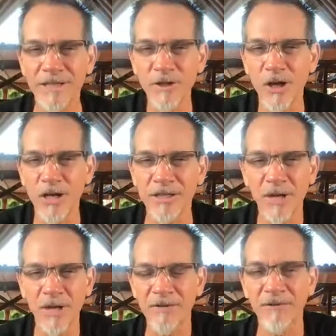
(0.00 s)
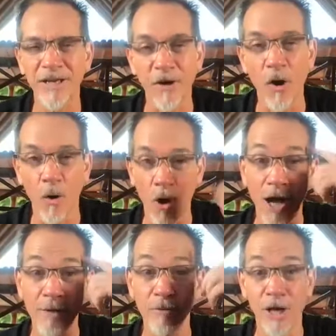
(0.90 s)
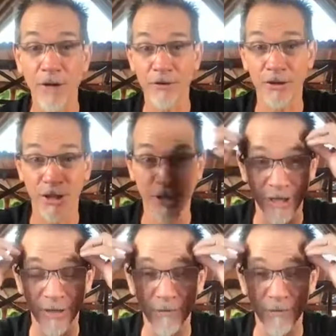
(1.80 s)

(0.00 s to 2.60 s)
It's not some kind of like, oh, I've got this idea.